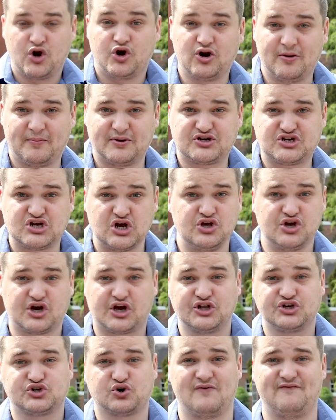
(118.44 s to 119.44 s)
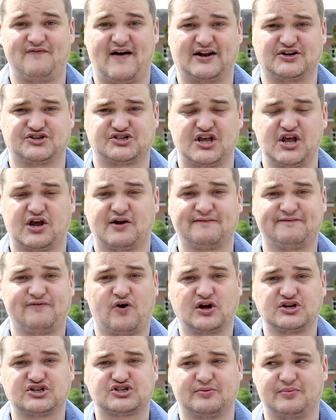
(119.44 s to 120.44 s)
Number two, you can joint venture. You can
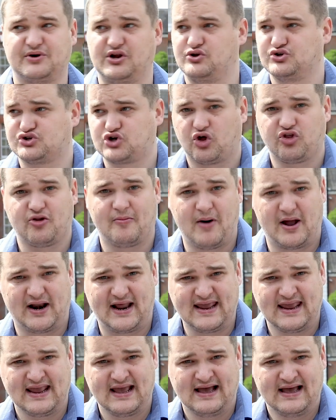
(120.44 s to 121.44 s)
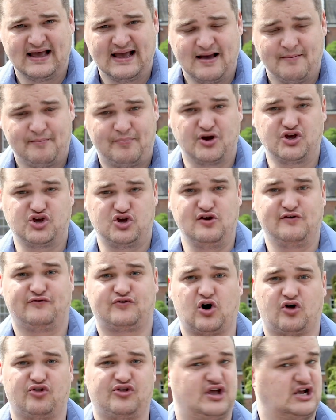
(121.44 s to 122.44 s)
find somebody who's got the money, but you've
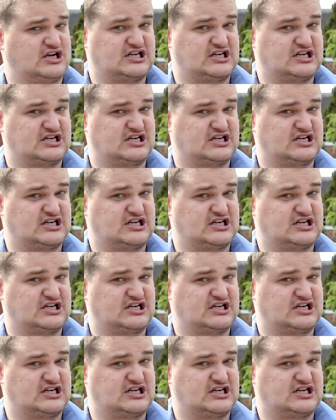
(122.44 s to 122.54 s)
got the